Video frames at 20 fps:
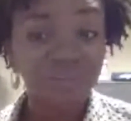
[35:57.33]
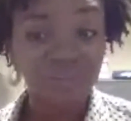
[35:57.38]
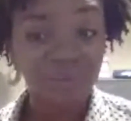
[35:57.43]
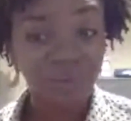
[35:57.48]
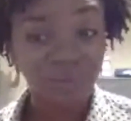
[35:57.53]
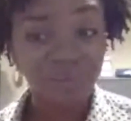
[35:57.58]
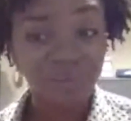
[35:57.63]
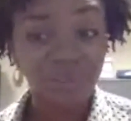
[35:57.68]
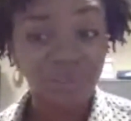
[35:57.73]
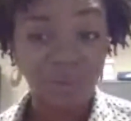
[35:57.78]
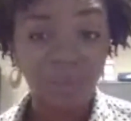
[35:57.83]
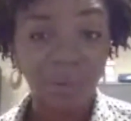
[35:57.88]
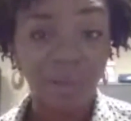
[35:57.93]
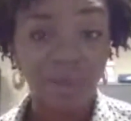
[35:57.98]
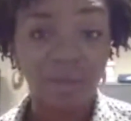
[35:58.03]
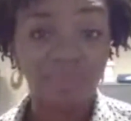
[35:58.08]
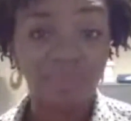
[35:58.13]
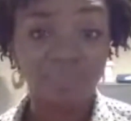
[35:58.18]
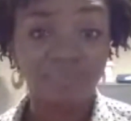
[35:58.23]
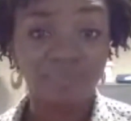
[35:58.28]
go show up
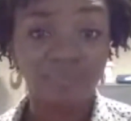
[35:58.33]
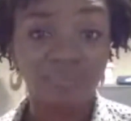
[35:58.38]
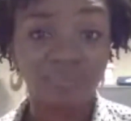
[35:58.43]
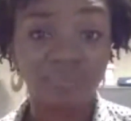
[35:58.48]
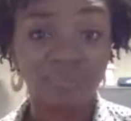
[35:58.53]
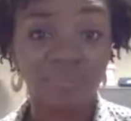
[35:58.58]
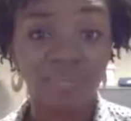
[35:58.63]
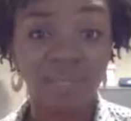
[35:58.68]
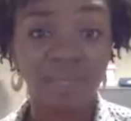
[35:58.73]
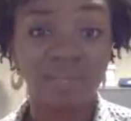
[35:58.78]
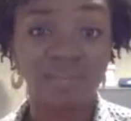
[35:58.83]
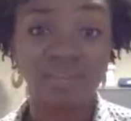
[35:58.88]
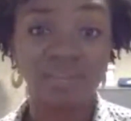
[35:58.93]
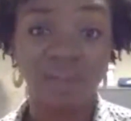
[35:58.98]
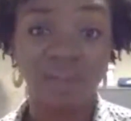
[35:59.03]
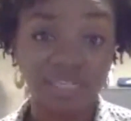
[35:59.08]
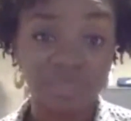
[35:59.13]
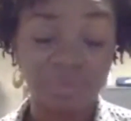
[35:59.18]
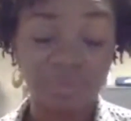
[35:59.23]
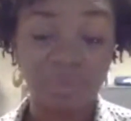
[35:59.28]
and
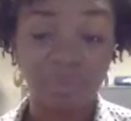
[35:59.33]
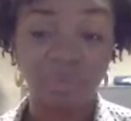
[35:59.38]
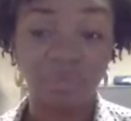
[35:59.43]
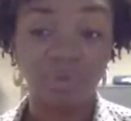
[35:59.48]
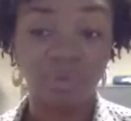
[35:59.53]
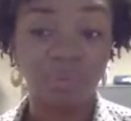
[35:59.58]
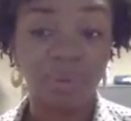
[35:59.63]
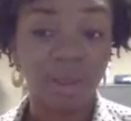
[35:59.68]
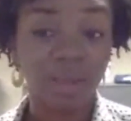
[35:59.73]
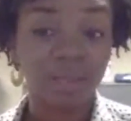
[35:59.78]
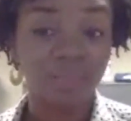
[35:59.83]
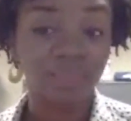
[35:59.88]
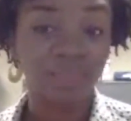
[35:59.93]
talk to people around